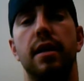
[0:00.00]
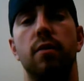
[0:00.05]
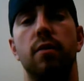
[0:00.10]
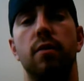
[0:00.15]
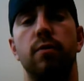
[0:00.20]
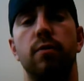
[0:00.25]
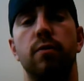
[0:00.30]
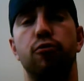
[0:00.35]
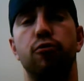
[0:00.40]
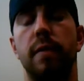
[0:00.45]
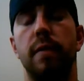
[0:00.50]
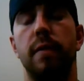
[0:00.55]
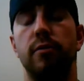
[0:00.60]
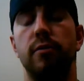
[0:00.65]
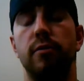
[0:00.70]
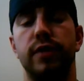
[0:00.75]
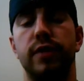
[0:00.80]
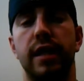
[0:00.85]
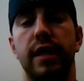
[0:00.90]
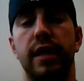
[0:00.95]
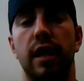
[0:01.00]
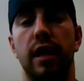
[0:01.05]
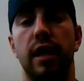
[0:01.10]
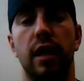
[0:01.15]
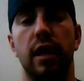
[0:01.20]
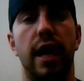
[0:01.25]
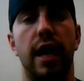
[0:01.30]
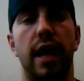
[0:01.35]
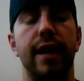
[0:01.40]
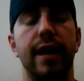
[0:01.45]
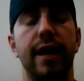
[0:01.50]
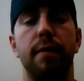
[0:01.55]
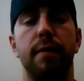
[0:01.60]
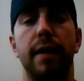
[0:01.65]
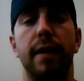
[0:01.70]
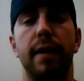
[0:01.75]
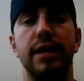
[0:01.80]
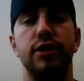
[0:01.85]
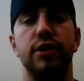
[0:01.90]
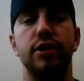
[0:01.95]
which will be presenting Higher
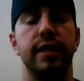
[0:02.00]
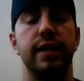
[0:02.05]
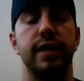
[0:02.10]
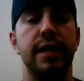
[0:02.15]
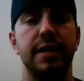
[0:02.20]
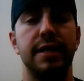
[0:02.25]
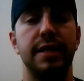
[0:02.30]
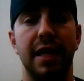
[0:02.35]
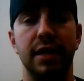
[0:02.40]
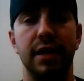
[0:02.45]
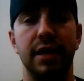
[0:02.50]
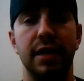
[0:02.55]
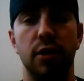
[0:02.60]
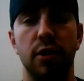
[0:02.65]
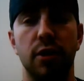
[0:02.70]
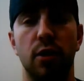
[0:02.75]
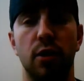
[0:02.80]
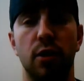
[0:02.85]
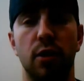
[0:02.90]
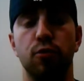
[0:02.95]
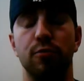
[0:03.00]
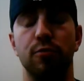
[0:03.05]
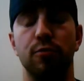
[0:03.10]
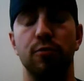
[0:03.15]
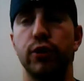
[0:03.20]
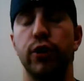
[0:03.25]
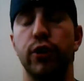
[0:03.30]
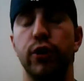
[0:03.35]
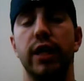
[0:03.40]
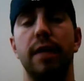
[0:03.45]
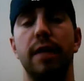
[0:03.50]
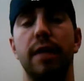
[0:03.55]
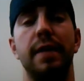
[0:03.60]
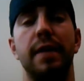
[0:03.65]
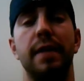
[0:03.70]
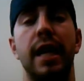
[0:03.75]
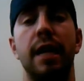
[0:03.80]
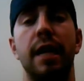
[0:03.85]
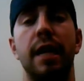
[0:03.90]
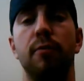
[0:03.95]
Passion Anti-Stars, will be starting up in
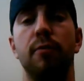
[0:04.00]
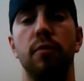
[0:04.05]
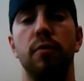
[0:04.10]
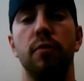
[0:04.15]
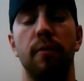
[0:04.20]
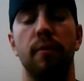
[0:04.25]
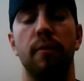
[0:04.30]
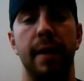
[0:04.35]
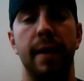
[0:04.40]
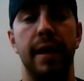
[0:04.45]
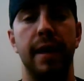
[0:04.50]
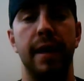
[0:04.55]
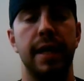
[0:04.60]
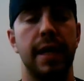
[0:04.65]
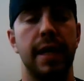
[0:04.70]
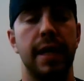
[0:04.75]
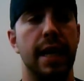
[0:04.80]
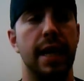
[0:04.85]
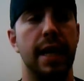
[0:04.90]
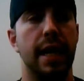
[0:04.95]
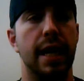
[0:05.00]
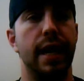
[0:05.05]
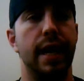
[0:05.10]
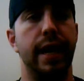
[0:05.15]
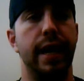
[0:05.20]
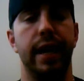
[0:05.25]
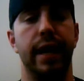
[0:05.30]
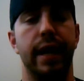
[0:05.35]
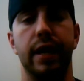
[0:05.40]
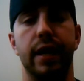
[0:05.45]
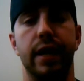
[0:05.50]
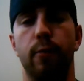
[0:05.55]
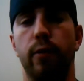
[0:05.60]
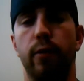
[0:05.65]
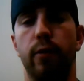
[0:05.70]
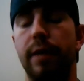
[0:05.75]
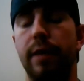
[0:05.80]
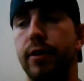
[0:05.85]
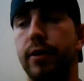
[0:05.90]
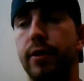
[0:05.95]
April or May. And we're
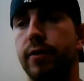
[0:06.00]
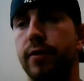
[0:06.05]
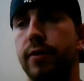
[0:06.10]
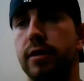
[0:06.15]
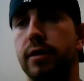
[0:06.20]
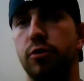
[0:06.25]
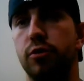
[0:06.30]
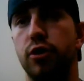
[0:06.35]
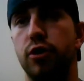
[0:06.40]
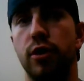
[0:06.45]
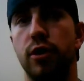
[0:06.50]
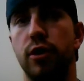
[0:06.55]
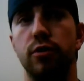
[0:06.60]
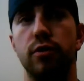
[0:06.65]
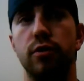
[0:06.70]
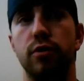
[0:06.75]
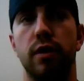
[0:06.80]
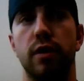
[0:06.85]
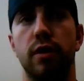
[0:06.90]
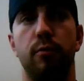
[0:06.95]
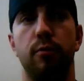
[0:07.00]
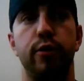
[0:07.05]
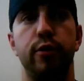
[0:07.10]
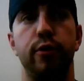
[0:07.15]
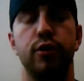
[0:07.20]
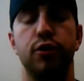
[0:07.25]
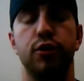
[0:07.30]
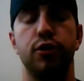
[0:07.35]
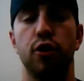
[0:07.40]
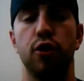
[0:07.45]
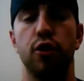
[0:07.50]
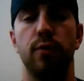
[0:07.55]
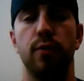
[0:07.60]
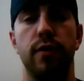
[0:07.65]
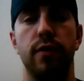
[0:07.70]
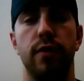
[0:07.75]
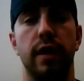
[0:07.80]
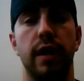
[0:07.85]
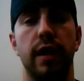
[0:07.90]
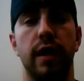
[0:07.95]
going to be doing some shows, I'm pretty sure,
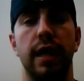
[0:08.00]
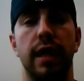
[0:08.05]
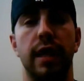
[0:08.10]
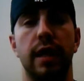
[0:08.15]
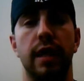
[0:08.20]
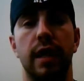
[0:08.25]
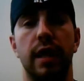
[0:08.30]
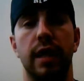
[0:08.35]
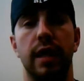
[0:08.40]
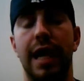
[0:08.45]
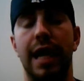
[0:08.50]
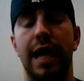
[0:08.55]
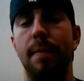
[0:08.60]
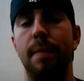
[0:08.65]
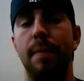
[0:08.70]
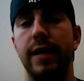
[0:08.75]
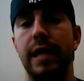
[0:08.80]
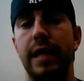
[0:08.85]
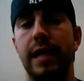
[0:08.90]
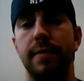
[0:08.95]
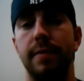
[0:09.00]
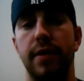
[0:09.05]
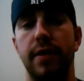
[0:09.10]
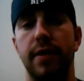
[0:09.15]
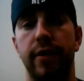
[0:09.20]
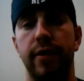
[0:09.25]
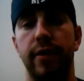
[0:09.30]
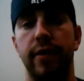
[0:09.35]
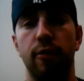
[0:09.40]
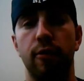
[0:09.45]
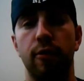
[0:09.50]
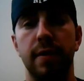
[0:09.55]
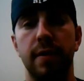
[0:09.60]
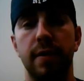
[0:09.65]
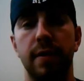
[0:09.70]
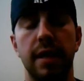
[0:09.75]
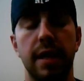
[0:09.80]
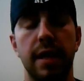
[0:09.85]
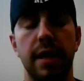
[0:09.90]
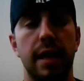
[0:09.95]
with a guy by the name of Terry Urban,
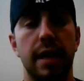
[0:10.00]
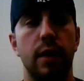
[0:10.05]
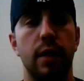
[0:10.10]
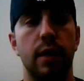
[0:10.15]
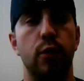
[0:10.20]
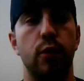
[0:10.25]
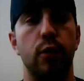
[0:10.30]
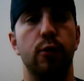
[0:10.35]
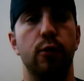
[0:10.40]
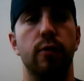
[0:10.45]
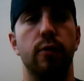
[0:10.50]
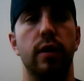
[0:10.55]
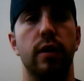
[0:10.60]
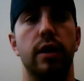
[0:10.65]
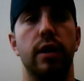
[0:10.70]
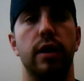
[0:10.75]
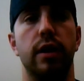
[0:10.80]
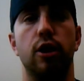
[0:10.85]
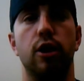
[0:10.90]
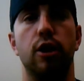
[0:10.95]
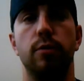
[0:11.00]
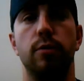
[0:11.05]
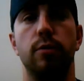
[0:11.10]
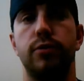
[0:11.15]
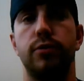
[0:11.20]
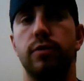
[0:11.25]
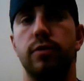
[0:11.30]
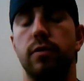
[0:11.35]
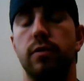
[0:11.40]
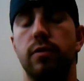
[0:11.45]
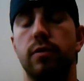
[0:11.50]
who helps